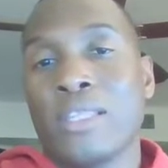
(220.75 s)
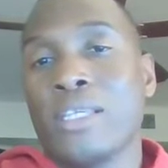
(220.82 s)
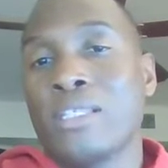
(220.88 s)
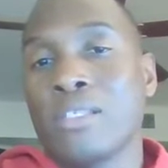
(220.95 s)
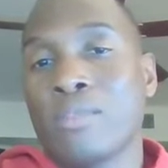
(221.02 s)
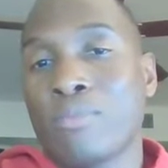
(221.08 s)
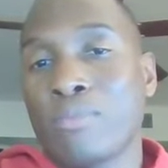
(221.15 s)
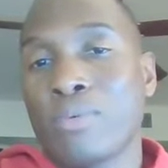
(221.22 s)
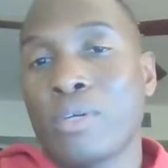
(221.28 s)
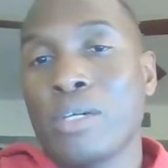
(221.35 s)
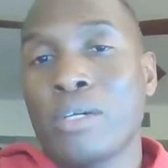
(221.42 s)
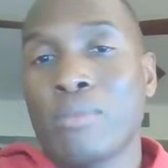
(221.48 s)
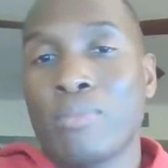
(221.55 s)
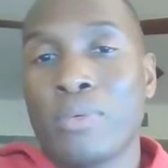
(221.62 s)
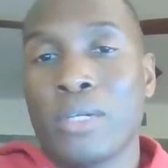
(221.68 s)
These are
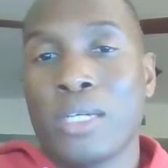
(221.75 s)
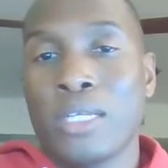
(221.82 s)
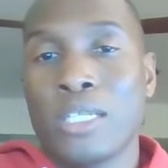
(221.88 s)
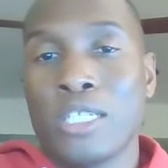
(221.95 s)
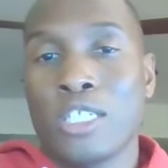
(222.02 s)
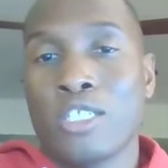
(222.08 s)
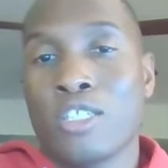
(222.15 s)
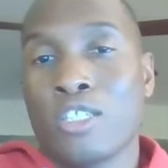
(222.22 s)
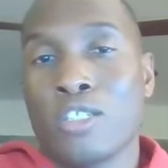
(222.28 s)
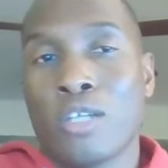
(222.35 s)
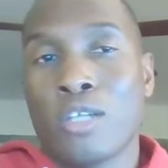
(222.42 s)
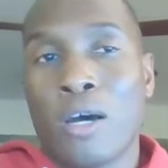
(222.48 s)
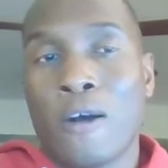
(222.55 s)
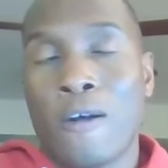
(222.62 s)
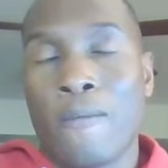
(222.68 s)

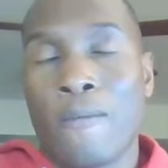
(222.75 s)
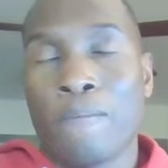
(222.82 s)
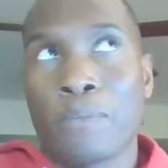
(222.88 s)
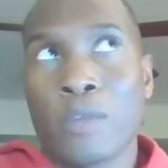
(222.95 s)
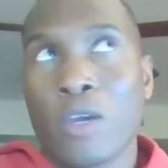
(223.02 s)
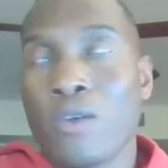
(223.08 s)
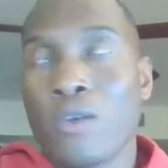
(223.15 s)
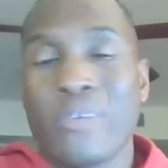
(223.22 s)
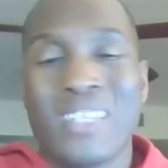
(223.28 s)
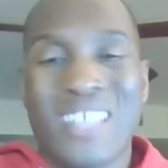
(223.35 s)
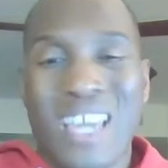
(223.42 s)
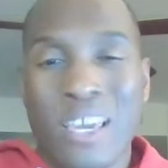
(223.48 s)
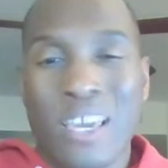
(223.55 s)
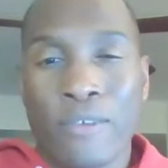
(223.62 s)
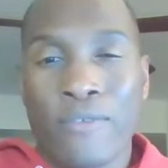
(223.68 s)
preconditioned
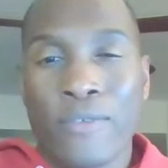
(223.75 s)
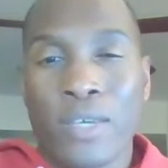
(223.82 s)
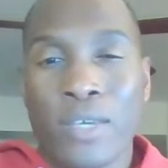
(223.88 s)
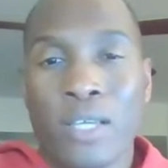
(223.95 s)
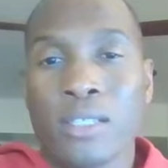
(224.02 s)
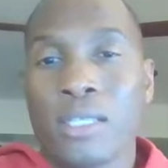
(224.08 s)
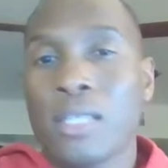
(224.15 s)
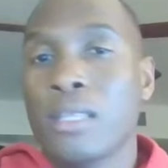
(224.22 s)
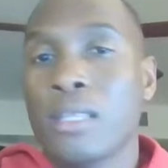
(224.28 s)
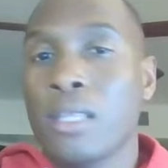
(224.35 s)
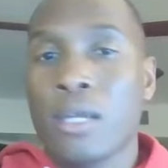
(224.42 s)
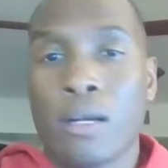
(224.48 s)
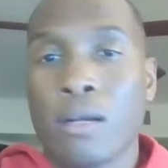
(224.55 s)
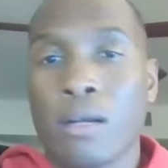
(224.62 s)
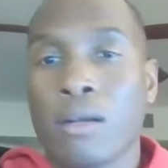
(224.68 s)
retainer fees
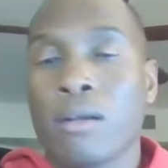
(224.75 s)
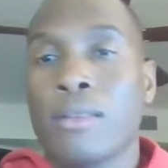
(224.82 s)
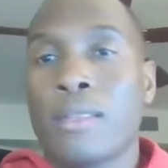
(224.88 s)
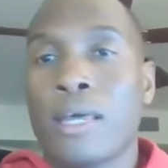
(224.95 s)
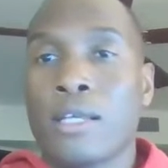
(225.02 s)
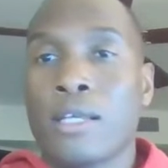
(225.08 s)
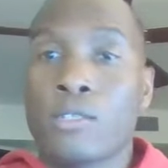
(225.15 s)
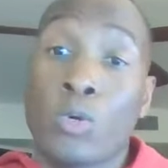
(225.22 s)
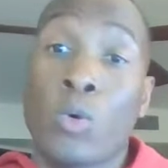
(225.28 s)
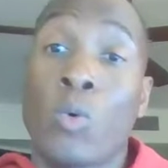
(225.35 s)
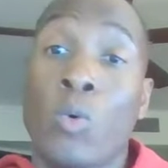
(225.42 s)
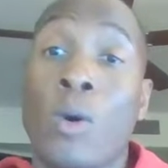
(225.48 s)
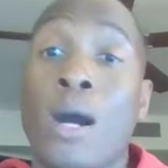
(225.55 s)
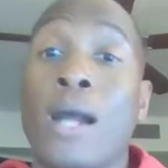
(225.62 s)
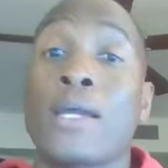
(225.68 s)
that's
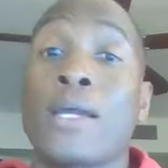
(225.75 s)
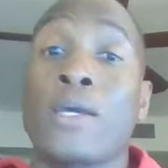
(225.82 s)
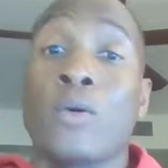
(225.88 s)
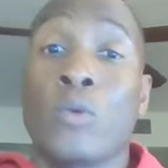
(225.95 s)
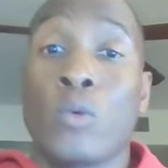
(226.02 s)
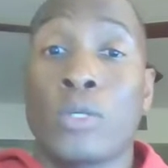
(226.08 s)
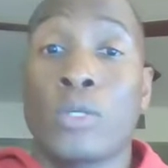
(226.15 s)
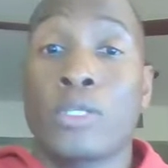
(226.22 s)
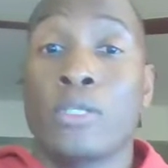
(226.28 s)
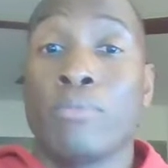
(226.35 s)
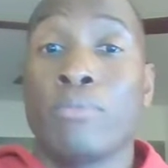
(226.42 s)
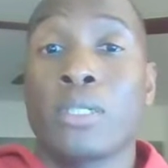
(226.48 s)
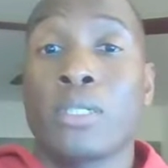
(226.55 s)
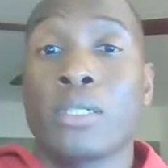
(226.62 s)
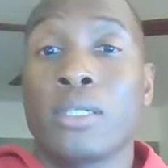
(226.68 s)
required in order to
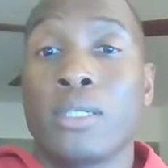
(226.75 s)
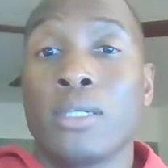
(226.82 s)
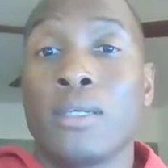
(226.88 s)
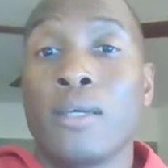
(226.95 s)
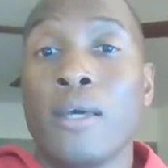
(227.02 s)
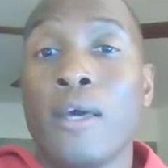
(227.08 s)
book it.